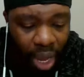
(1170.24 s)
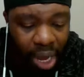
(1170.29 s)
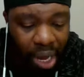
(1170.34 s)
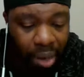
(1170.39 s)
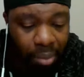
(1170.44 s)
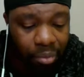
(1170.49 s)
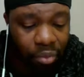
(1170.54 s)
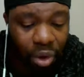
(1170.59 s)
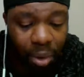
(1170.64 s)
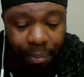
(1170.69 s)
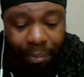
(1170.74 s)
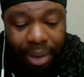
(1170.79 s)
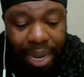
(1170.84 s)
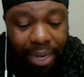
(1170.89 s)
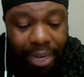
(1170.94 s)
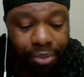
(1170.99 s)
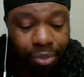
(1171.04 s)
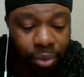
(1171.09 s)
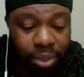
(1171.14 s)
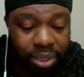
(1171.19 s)
run
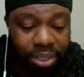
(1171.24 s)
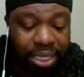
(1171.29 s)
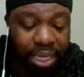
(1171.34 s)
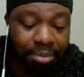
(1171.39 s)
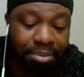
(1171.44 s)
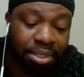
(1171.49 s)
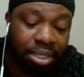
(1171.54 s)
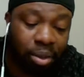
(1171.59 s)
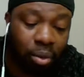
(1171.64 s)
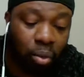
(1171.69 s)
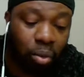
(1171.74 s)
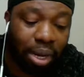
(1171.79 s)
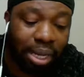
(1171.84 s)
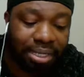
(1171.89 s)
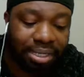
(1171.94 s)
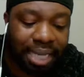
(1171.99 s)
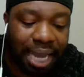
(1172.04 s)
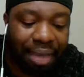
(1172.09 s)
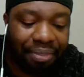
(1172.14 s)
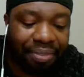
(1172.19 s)
back through the teams in the
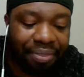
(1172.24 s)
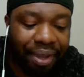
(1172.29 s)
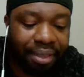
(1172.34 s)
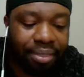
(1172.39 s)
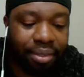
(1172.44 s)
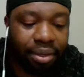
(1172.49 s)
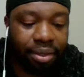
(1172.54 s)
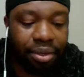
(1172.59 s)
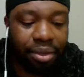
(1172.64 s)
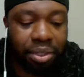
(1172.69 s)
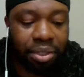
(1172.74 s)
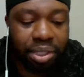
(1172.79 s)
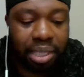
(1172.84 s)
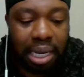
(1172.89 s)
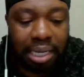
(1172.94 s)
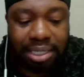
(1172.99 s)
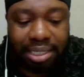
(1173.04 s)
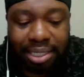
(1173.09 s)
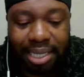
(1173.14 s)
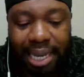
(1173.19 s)
West. I think the
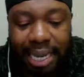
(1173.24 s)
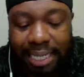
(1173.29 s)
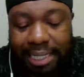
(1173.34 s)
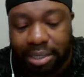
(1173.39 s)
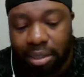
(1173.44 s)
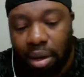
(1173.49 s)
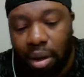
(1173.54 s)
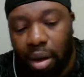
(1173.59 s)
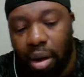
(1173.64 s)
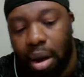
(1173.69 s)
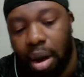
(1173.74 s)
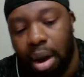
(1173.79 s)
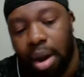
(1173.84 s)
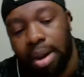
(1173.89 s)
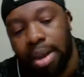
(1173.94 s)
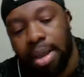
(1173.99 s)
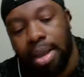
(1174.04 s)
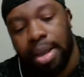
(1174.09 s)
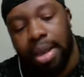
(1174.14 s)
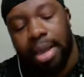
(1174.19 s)
Utah Jazz
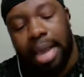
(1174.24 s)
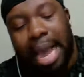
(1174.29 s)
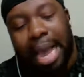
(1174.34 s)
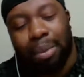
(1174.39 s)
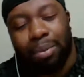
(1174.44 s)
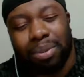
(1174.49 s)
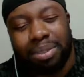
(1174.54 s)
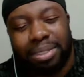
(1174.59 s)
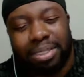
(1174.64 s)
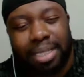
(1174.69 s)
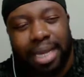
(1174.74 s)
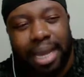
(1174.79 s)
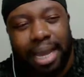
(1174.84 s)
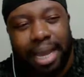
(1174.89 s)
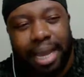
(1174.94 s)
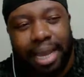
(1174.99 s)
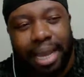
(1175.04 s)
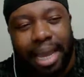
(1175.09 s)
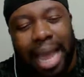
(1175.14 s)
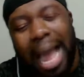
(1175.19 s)
are, I'll
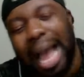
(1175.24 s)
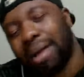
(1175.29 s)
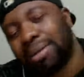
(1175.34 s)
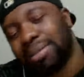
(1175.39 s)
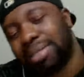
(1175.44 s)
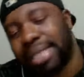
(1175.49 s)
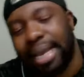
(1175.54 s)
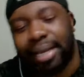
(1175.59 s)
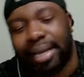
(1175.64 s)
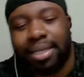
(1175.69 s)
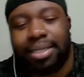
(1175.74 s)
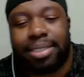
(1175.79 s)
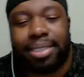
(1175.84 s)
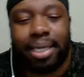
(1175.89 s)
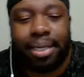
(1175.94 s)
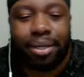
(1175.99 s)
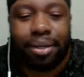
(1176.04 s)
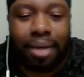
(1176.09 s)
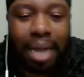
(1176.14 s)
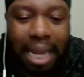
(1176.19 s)
say a
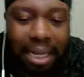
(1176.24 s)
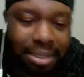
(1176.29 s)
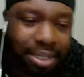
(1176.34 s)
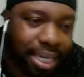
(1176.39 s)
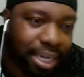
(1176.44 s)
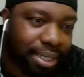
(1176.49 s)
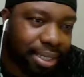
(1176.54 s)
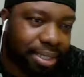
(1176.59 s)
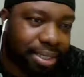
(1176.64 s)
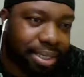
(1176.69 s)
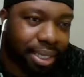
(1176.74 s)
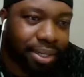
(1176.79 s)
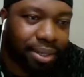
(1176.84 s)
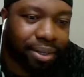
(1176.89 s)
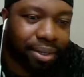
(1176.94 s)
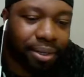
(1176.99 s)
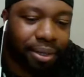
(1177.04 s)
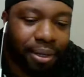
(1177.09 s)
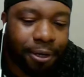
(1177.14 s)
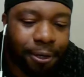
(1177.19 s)
contender. I'll say a
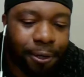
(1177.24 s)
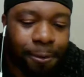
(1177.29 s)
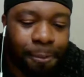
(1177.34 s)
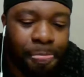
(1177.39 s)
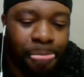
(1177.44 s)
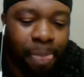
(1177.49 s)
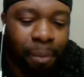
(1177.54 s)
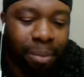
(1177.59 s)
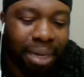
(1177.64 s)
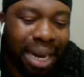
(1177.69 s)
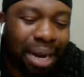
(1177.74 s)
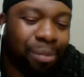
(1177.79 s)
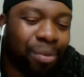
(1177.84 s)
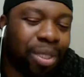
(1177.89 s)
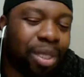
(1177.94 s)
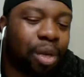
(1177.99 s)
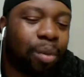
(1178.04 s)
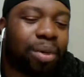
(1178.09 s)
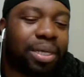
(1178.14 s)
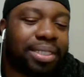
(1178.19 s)
contender. But I
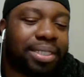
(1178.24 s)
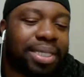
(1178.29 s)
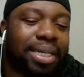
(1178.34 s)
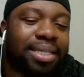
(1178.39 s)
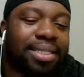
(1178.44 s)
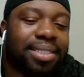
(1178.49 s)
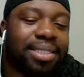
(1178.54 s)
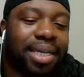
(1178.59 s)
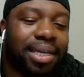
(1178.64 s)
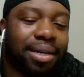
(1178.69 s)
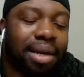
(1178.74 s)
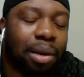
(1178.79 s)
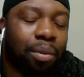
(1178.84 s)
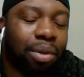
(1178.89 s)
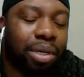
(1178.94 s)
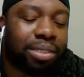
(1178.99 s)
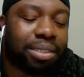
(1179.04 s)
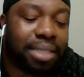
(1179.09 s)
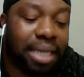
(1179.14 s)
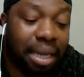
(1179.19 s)
really don't want to say contender. I
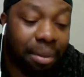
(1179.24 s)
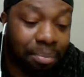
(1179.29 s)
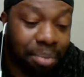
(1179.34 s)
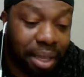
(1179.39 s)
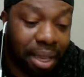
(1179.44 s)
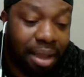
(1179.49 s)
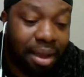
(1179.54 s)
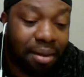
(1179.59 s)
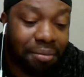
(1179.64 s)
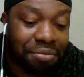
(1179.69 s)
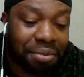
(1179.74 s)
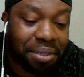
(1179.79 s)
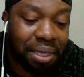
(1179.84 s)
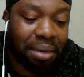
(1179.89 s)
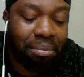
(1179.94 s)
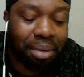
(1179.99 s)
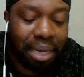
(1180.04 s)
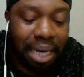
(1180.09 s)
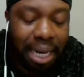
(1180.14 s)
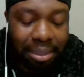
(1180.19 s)
want to say a playoff
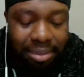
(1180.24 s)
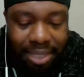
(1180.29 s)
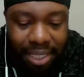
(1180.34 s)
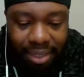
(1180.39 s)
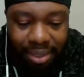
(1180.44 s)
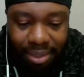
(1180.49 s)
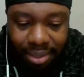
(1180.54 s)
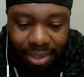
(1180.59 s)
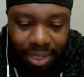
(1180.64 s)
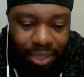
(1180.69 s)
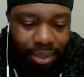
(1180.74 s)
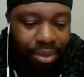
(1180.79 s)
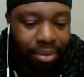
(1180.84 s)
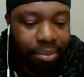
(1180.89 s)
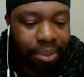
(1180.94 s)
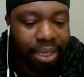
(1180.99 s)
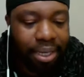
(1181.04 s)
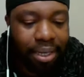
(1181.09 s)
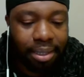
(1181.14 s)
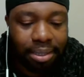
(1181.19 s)
team, but I'll say contender
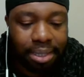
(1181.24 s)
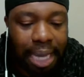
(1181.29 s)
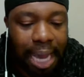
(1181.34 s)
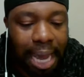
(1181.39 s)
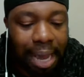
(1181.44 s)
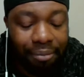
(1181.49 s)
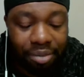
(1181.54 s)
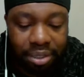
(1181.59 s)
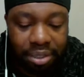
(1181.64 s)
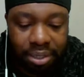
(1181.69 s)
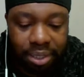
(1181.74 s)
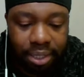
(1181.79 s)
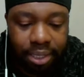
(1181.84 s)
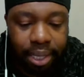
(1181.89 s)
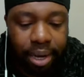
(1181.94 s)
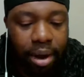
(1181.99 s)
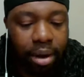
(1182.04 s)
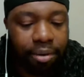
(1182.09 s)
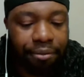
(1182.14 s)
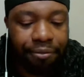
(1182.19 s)
because obviously
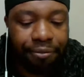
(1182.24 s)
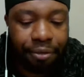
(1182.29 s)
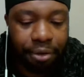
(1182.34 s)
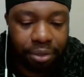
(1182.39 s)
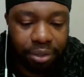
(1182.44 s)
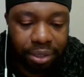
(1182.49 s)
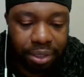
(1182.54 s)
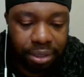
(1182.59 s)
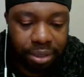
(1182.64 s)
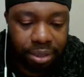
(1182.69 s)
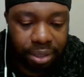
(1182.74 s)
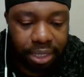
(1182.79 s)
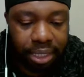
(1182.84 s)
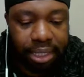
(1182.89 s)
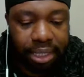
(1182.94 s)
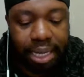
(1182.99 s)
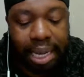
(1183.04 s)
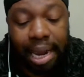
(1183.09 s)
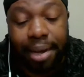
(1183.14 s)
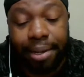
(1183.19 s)
they are the first
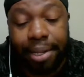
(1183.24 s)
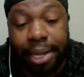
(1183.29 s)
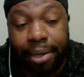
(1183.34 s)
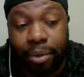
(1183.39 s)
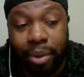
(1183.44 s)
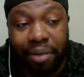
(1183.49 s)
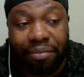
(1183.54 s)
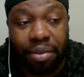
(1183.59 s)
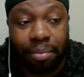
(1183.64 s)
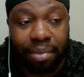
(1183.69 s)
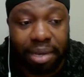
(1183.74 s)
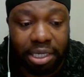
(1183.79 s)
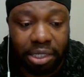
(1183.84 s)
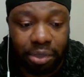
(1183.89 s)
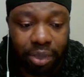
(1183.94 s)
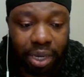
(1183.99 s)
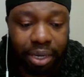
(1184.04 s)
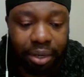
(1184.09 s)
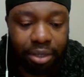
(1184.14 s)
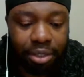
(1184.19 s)
seed. They do have the
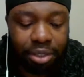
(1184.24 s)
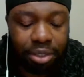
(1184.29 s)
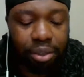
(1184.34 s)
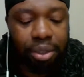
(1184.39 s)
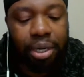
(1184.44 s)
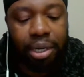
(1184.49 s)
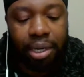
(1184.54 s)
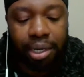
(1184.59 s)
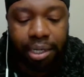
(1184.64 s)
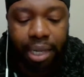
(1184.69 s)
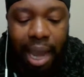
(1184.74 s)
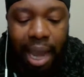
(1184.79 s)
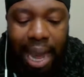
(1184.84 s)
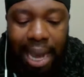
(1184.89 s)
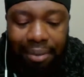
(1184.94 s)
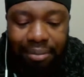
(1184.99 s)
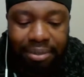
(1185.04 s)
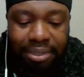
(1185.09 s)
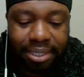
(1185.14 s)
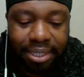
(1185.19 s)
best record. So they're
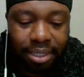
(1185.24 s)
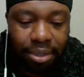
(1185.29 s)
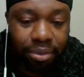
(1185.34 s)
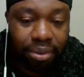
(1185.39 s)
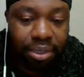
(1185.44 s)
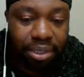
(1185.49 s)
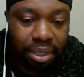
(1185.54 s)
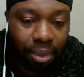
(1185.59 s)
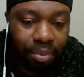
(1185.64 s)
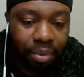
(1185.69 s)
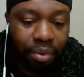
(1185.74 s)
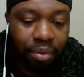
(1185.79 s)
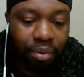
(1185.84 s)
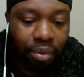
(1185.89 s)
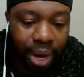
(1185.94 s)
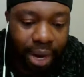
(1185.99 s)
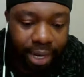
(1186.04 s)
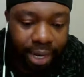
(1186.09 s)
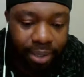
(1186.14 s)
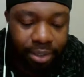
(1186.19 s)
obviously doing something
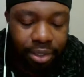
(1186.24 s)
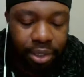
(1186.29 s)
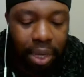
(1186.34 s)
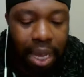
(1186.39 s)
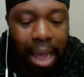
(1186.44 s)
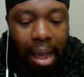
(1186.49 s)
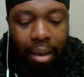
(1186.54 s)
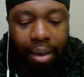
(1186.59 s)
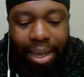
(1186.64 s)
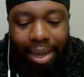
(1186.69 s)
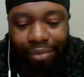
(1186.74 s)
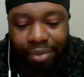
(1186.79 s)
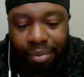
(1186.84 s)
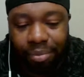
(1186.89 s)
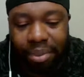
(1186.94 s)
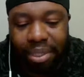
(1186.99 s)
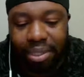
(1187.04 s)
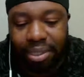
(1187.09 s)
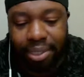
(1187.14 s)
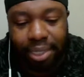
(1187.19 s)
right. So I'll give
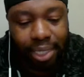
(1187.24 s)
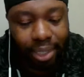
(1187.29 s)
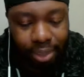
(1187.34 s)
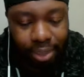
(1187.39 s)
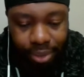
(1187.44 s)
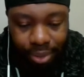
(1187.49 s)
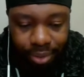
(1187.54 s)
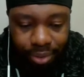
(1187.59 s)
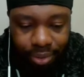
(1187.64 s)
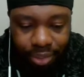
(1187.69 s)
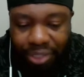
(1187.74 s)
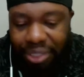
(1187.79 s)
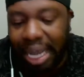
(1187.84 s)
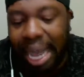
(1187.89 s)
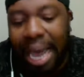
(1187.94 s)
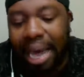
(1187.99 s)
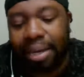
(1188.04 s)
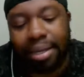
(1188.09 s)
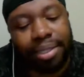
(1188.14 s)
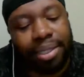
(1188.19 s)
them contender just
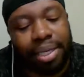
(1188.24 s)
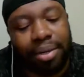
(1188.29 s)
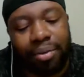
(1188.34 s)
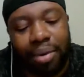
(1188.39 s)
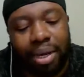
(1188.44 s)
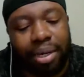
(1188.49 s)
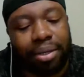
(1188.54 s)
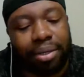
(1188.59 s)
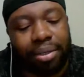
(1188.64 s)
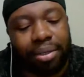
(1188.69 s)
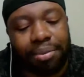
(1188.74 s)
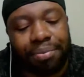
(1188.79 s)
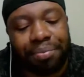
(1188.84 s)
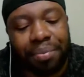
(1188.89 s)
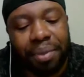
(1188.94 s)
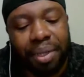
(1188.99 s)
out of their record.